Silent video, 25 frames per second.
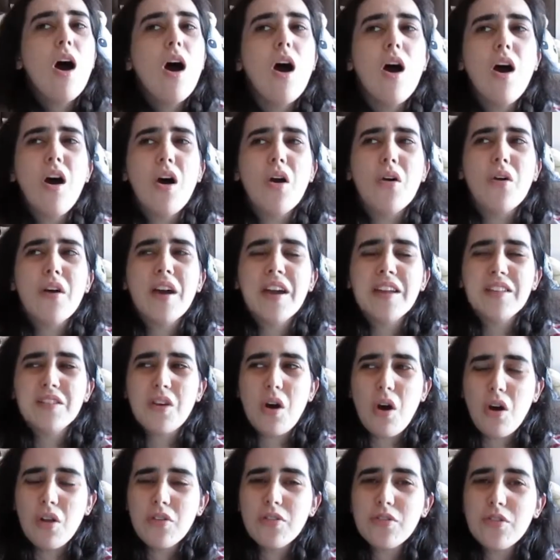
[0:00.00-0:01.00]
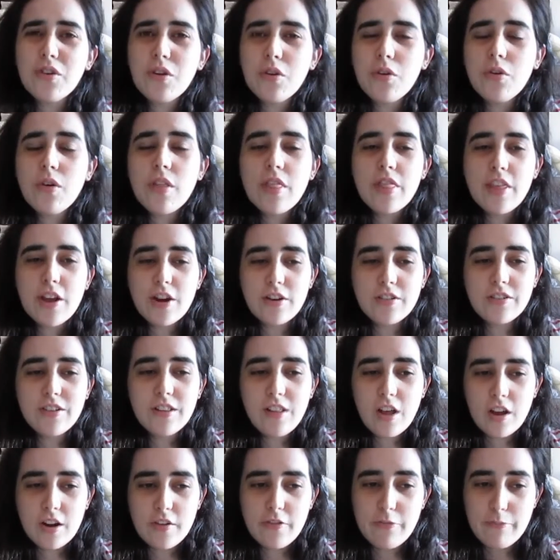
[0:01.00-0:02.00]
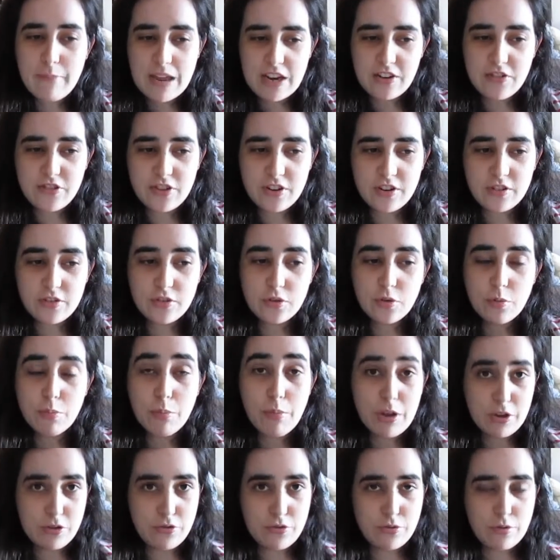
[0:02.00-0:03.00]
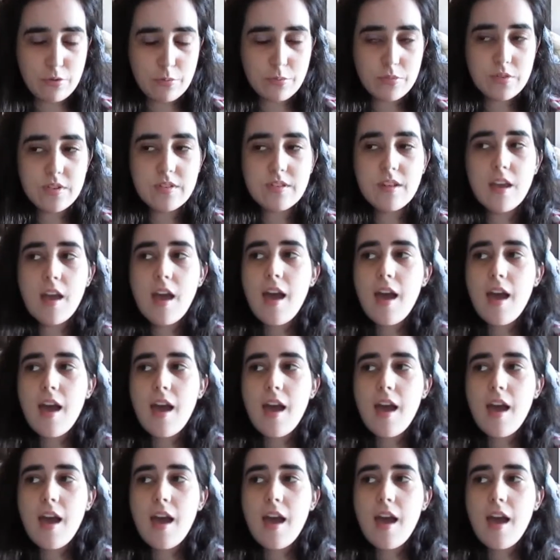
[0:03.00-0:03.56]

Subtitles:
Oh, and also there's a lot of mention to mushrooms.